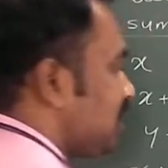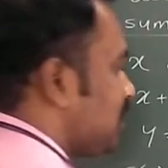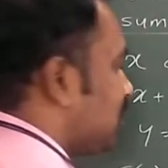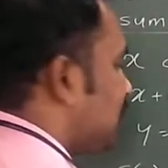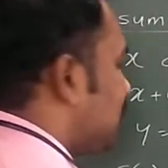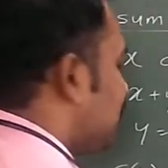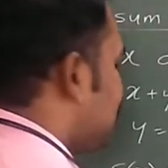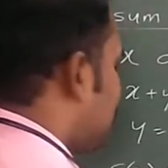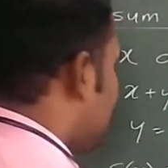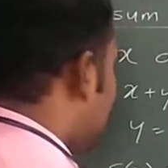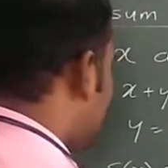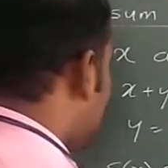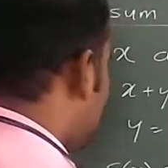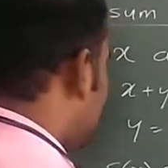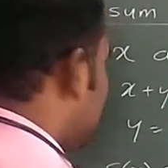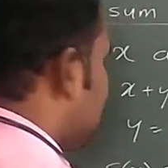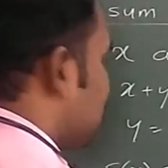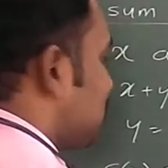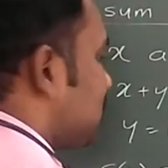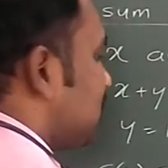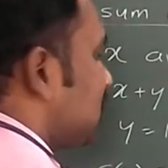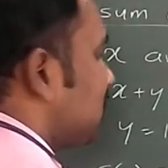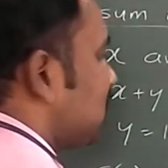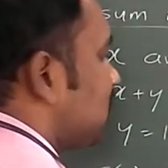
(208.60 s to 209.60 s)
here
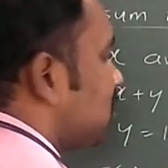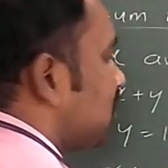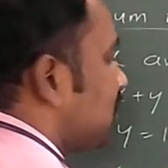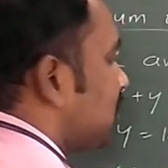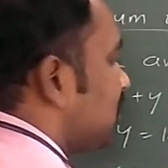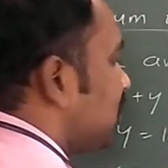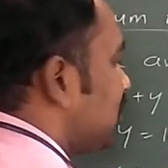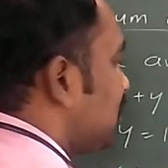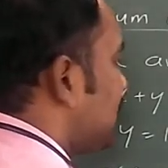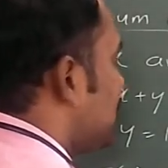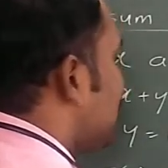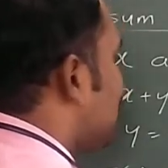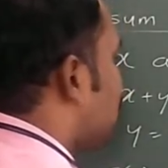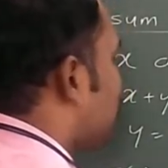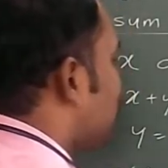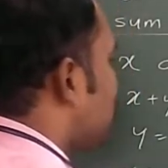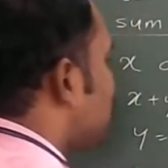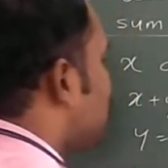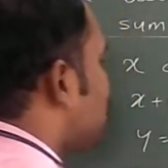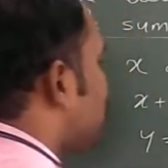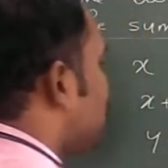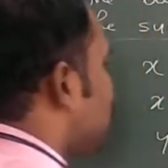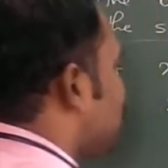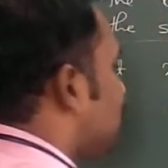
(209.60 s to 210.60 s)
this is the
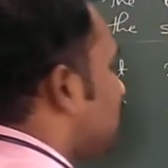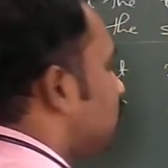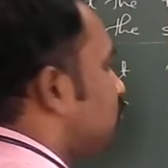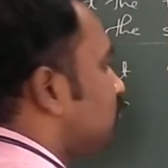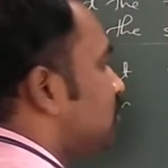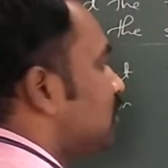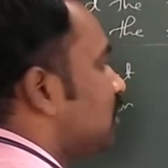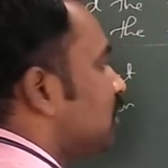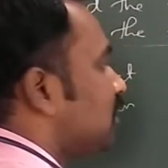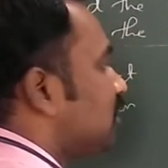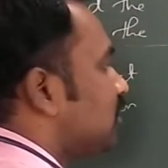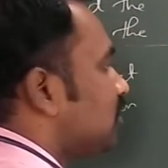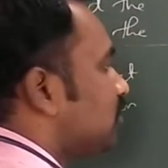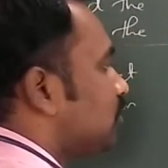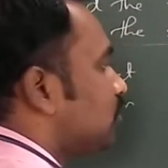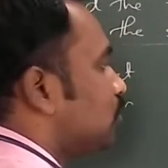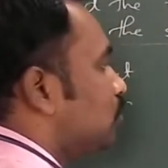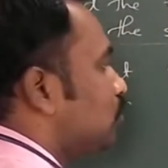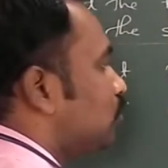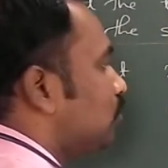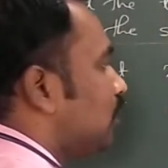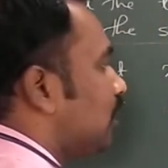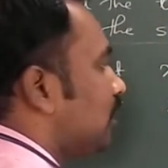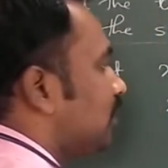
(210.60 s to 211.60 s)
equation number
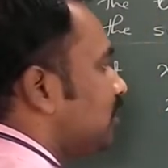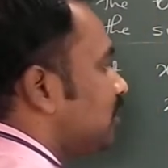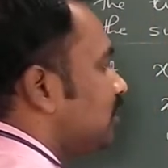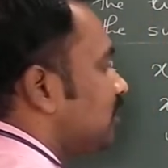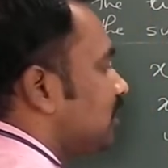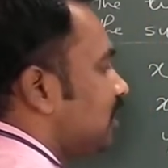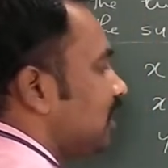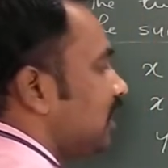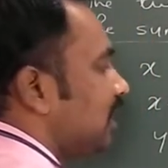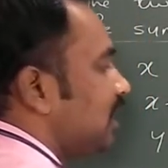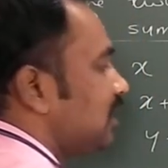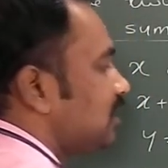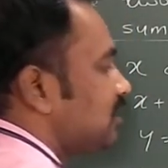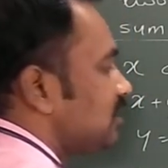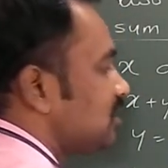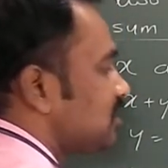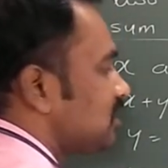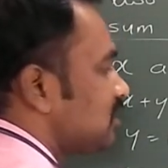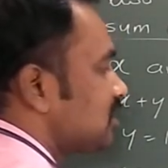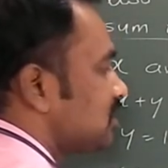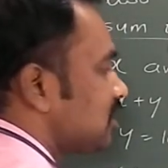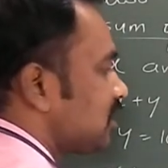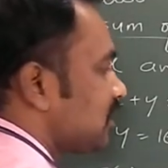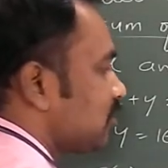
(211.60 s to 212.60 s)
1 and
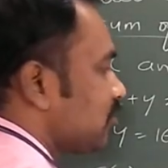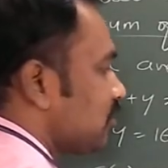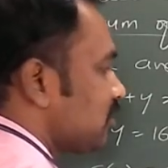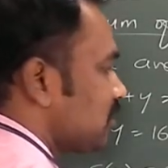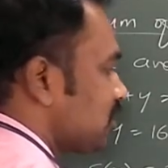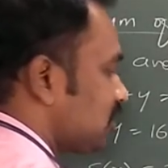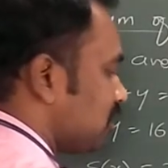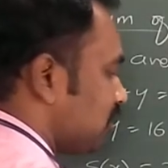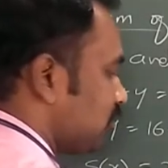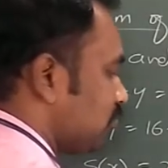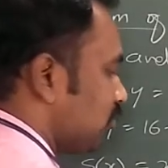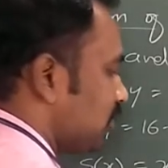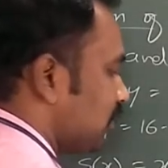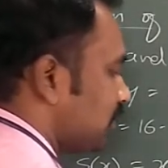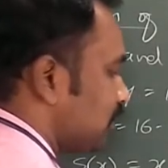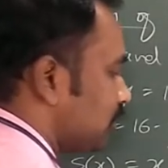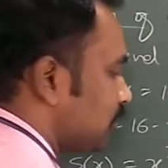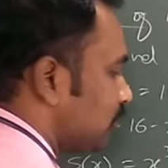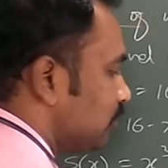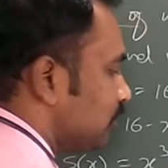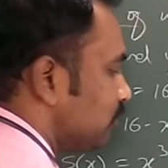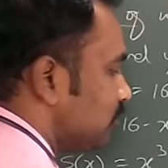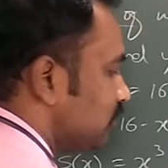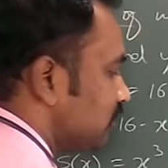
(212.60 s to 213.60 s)
this is equation number
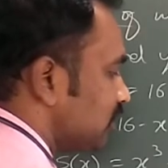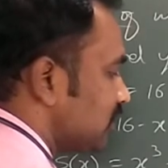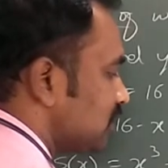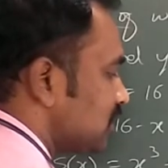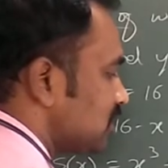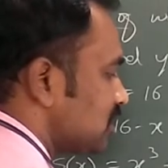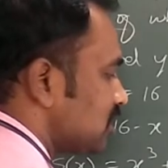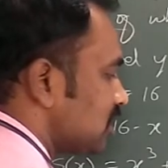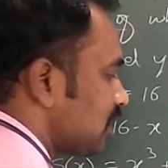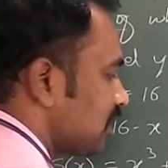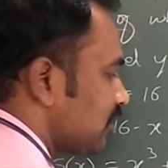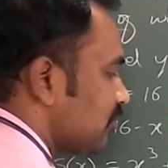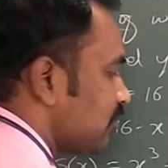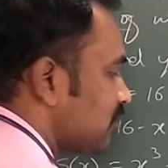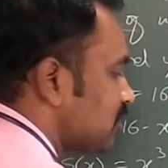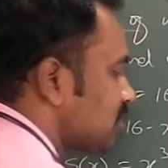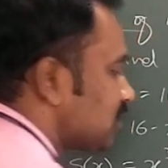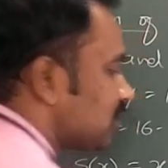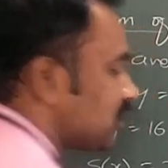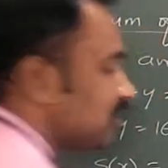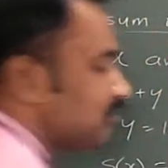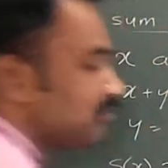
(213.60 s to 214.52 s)
2, this is the equation